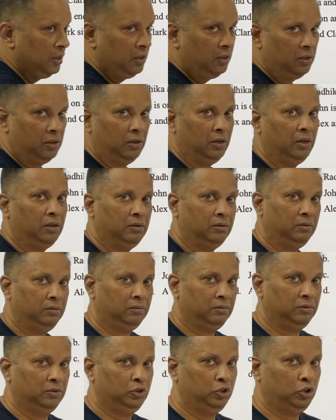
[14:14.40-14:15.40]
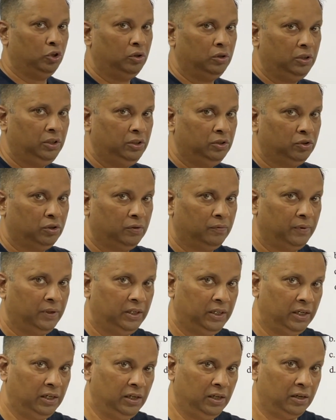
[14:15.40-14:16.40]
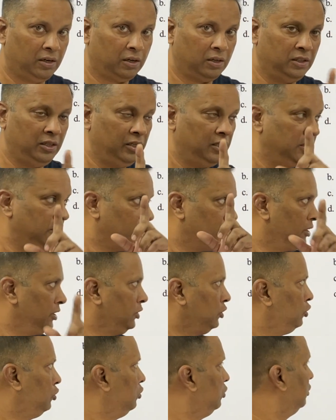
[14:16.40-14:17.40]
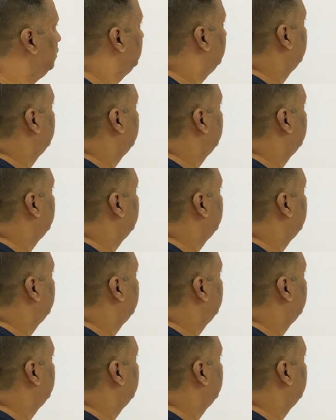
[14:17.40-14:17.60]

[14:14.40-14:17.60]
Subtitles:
Now, John is on one end and Radhika is next to him.